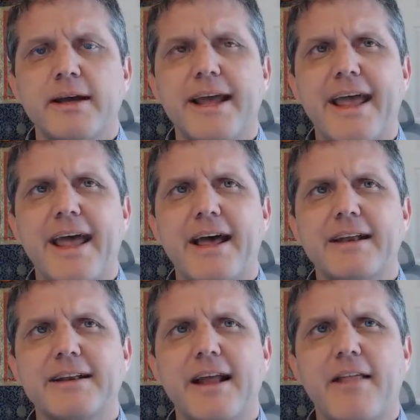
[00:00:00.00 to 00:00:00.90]

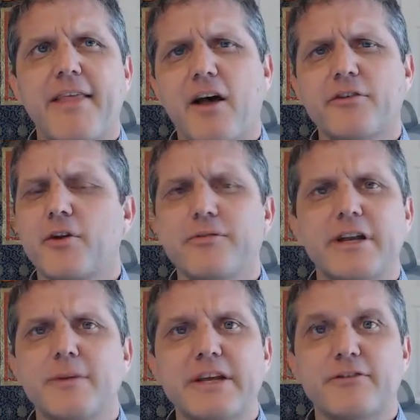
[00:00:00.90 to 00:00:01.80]
And they also don't
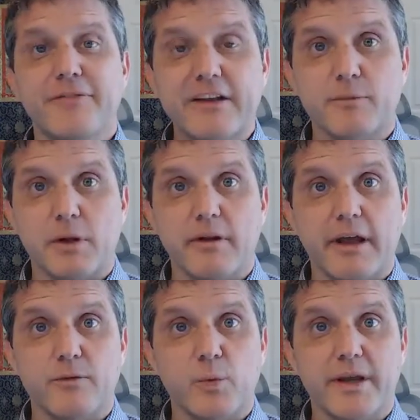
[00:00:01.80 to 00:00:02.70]
tend to be as flexible
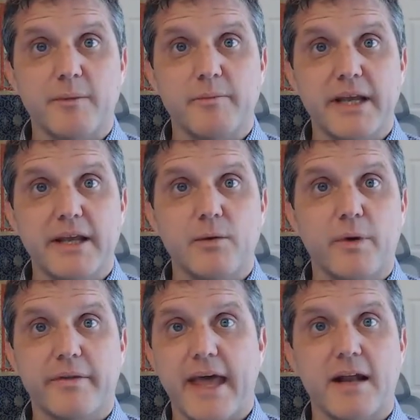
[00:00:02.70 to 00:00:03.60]
as we can be
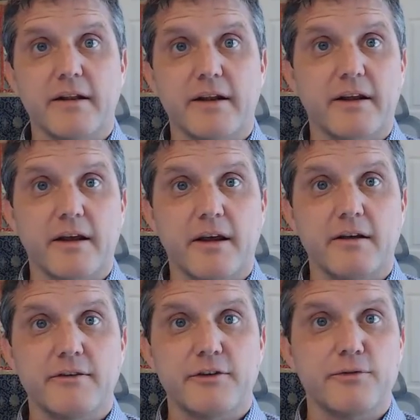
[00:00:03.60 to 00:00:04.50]
with
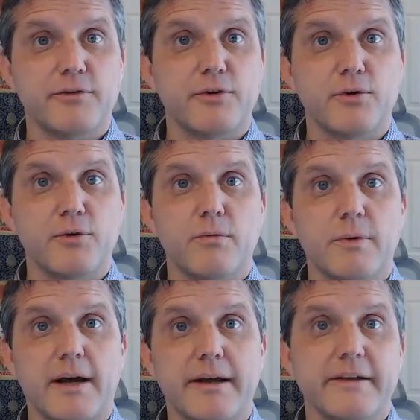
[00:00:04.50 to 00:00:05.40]
Analytica due to
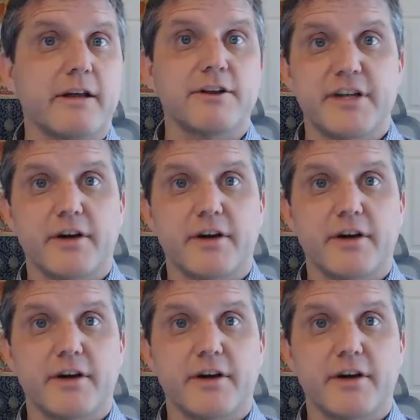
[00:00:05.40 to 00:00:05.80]
intelligent